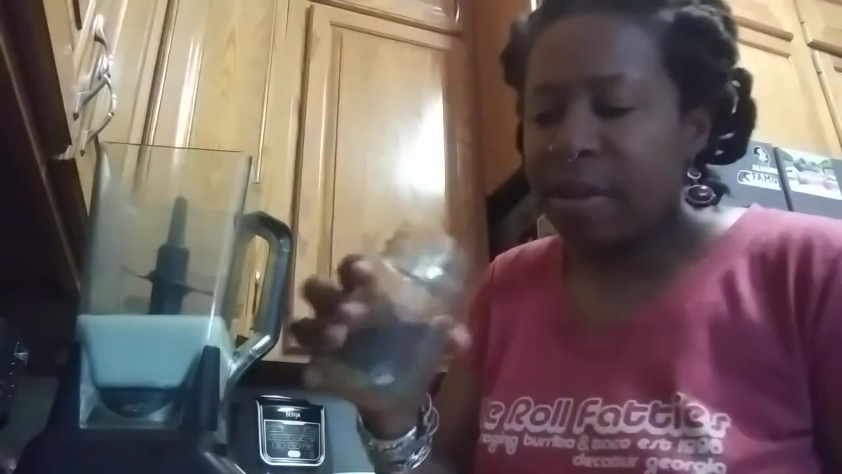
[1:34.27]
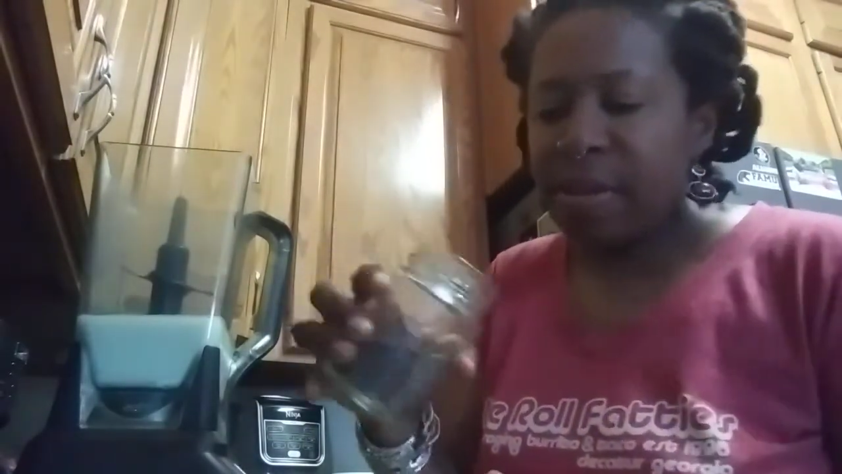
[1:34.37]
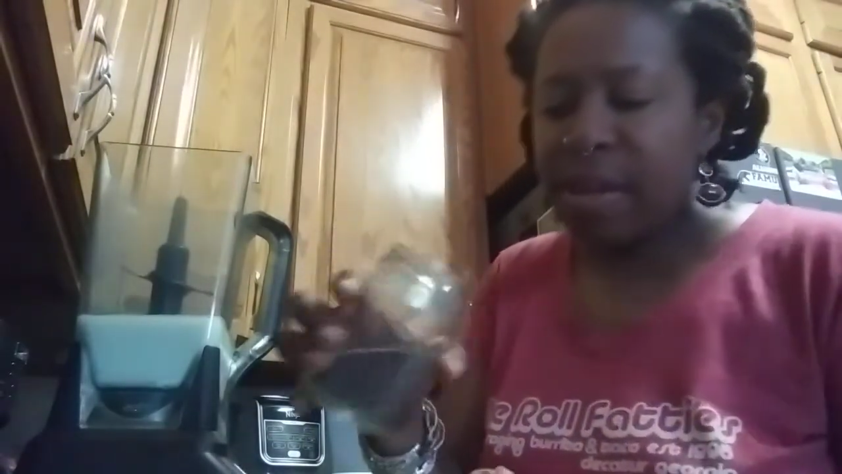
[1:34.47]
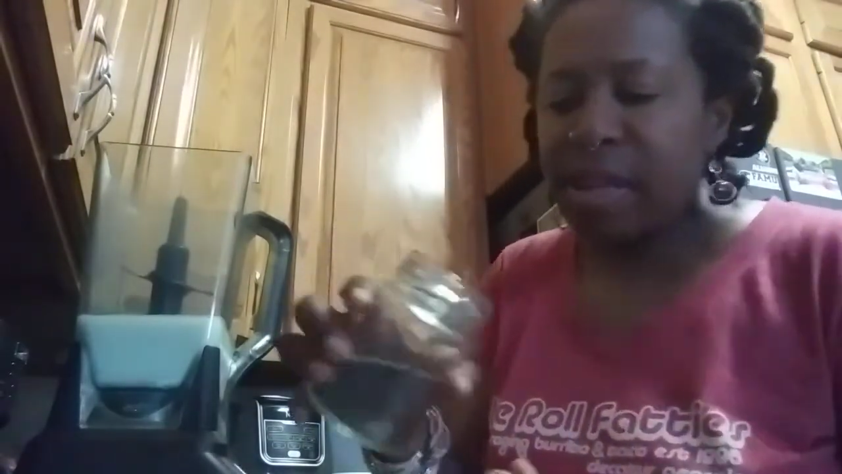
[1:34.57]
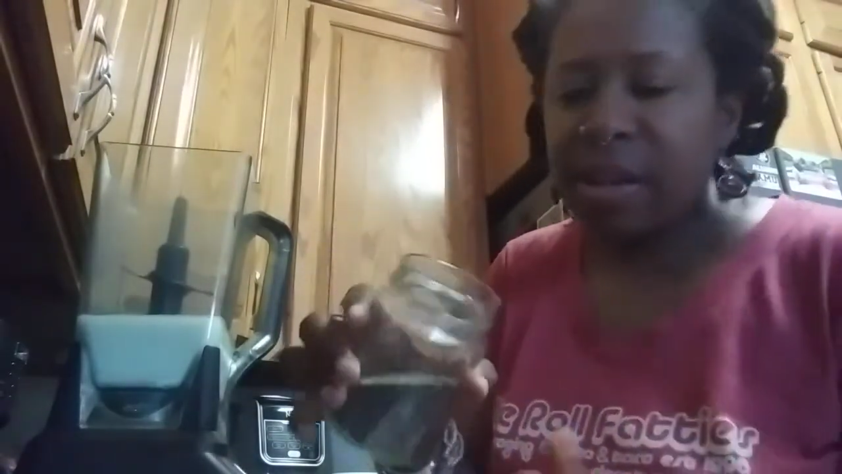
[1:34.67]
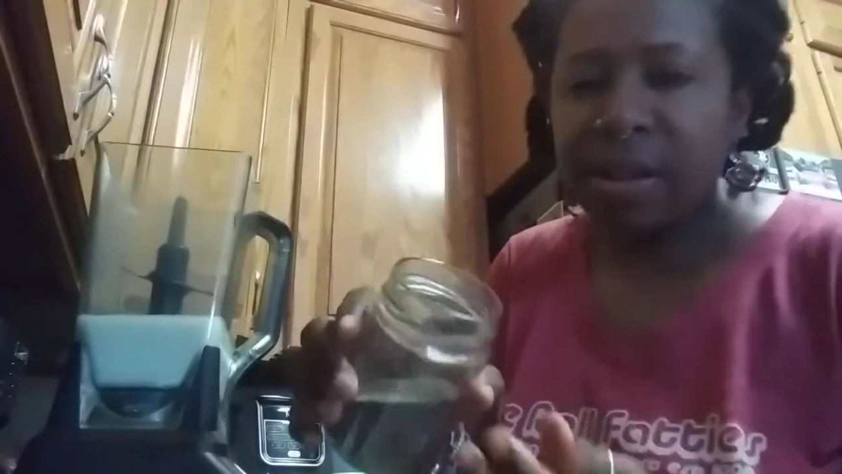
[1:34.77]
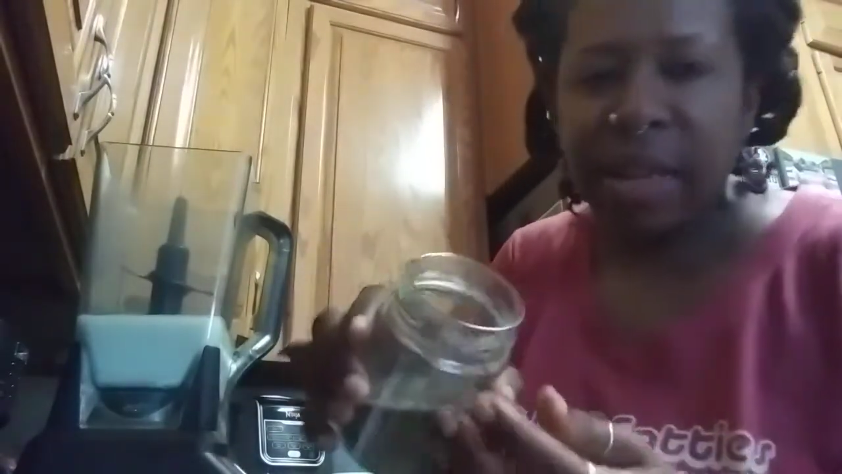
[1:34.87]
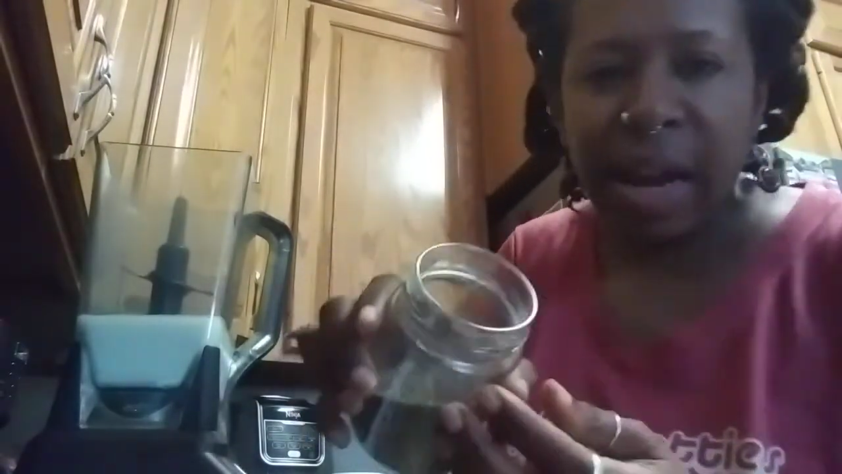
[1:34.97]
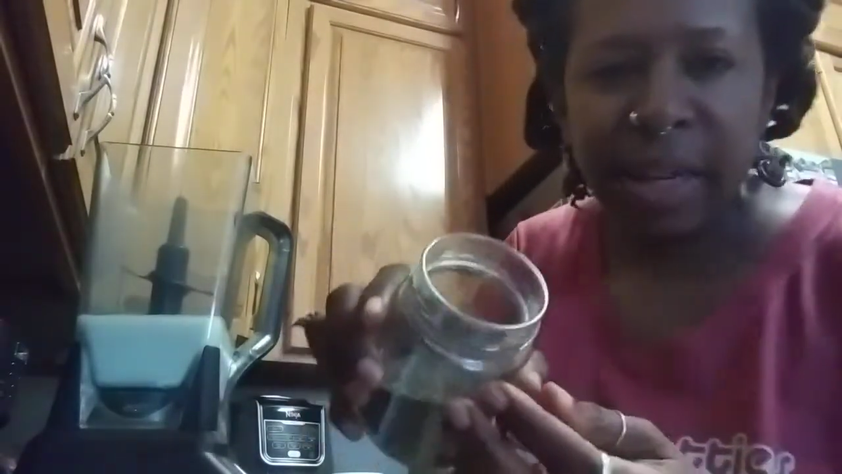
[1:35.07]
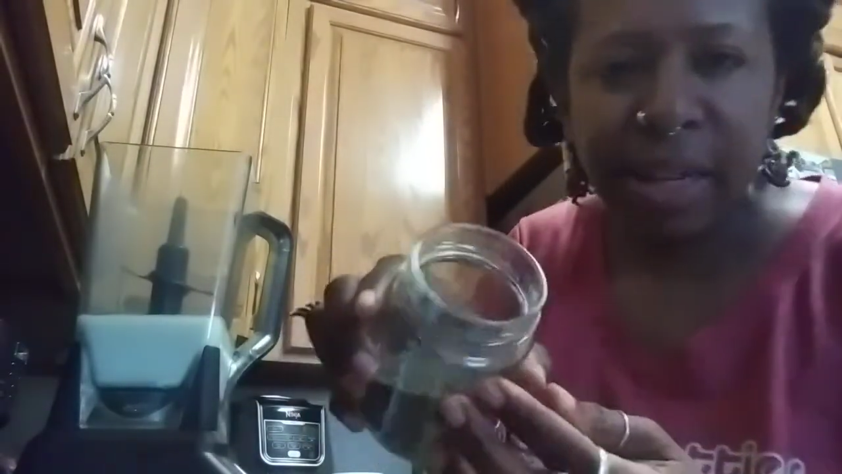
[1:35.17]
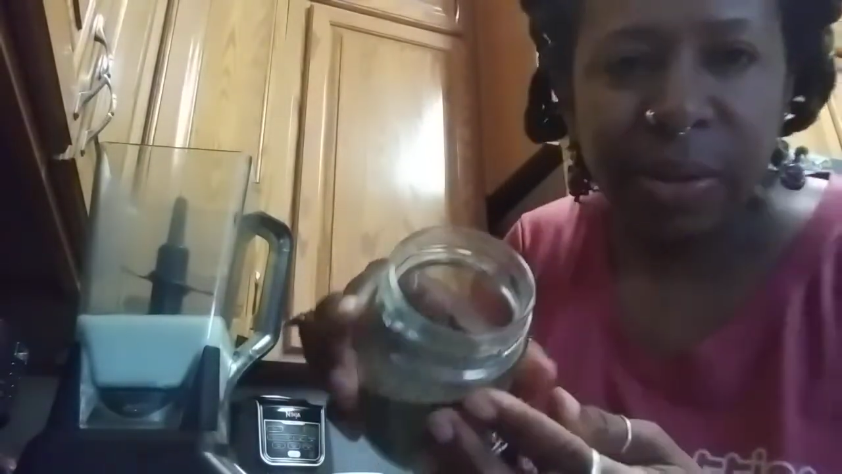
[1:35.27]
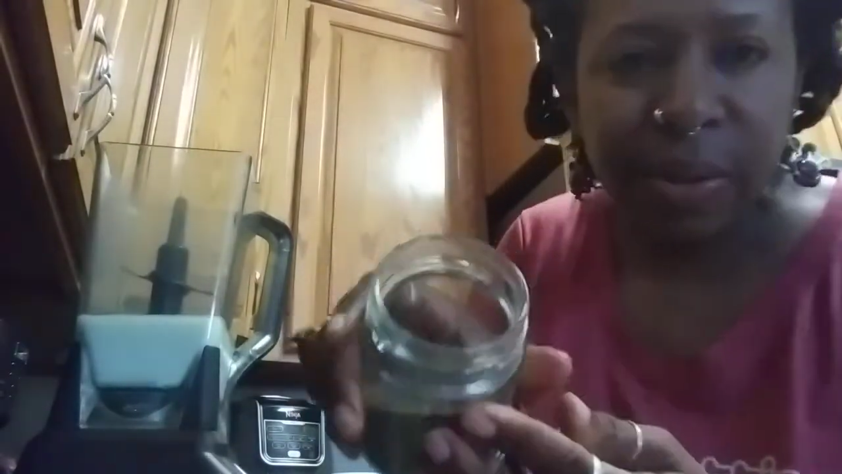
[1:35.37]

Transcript: These are tiny little